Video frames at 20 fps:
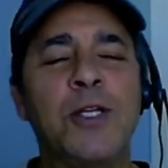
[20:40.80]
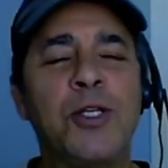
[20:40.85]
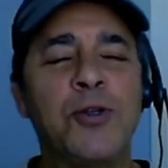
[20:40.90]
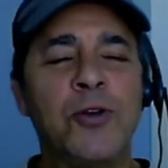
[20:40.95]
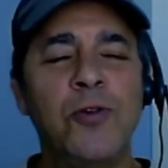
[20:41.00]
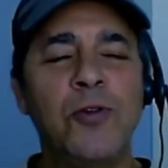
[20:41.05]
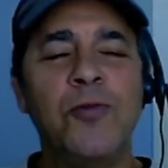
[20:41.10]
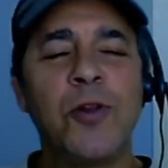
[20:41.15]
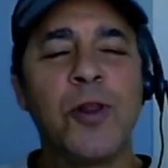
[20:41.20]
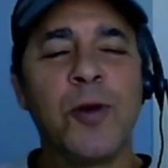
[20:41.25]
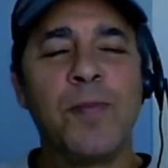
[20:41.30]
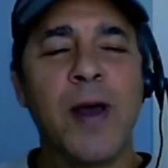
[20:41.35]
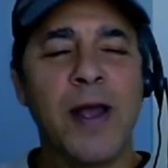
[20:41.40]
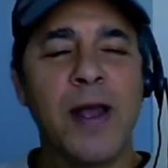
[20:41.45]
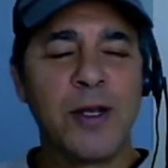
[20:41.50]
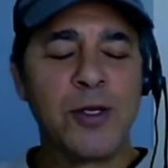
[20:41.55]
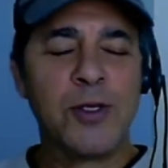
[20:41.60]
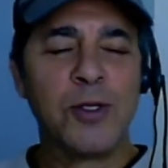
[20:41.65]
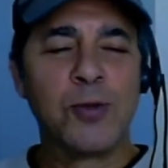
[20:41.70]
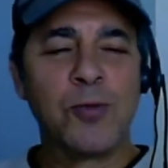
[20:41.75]
It's true for the
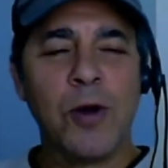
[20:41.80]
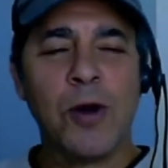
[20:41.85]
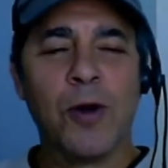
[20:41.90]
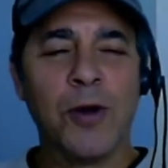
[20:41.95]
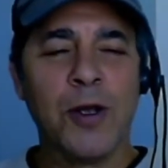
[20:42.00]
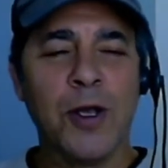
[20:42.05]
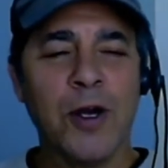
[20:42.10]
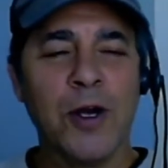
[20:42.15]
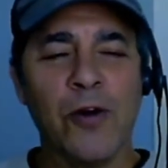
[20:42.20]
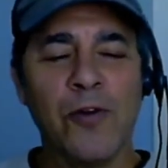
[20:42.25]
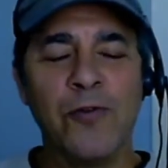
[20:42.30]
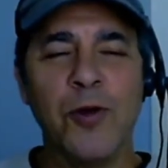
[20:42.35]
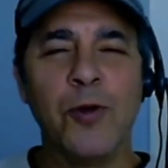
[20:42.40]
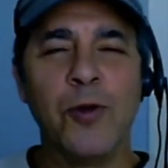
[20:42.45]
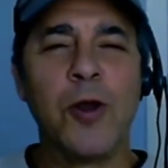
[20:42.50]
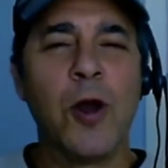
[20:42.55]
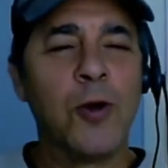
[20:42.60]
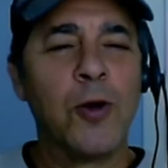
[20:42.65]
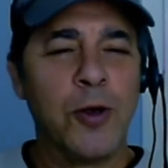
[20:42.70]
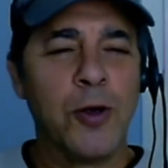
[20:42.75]
banks as well. If
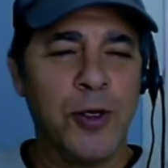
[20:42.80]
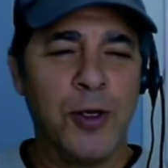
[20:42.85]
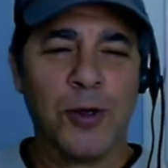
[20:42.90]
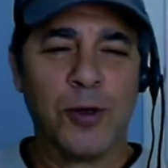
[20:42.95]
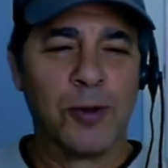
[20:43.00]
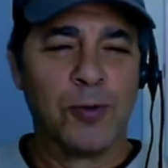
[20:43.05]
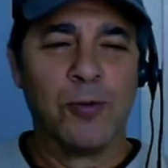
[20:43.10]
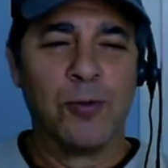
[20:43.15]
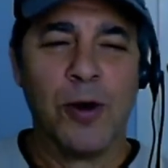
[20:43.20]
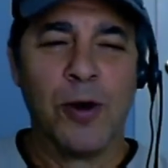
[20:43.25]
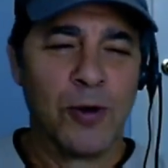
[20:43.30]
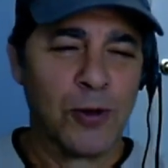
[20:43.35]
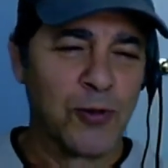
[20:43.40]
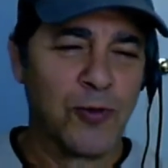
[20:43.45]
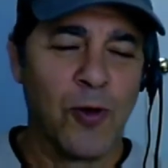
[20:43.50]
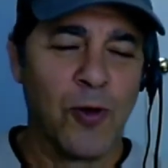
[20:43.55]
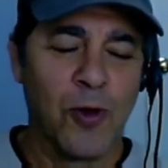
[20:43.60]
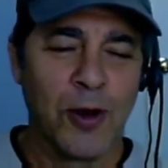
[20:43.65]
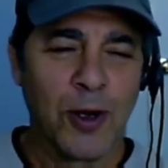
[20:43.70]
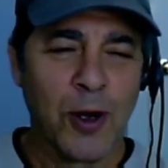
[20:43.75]
you go to your Wells
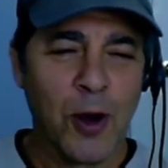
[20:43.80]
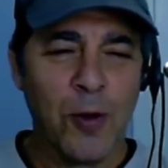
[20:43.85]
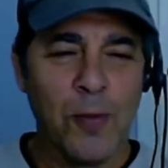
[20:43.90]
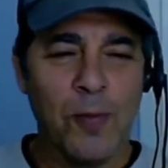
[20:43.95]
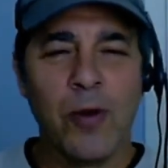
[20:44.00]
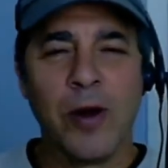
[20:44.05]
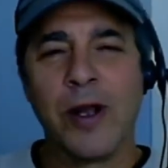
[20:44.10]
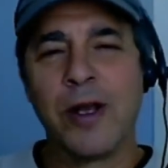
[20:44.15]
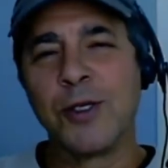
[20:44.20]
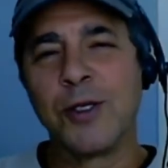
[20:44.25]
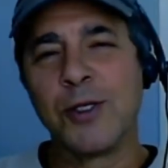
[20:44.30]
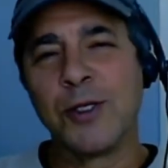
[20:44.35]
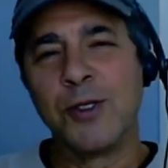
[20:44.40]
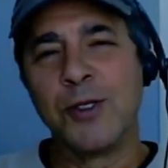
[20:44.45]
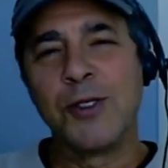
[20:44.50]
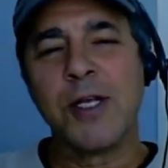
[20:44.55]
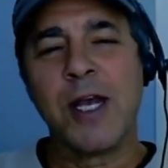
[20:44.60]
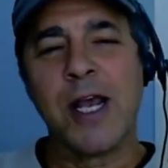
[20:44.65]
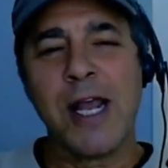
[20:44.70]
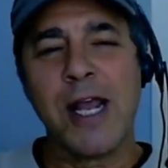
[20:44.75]
Fargo branch
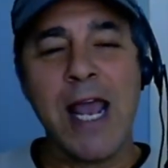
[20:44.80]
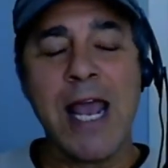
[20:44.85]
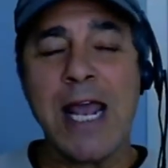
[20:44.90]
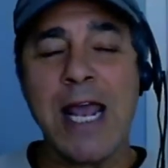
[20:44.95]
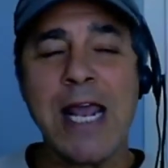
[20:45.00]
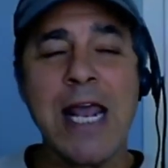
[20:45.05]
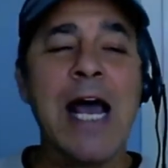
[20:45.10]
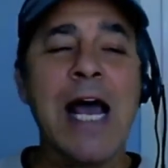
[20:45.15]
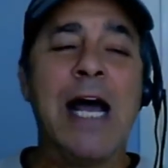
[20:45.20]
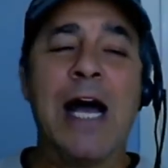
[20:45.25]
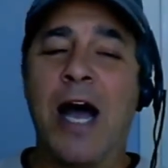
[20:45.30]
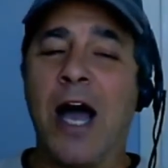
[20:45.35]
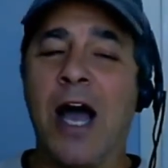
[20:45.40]
and say, "Hey,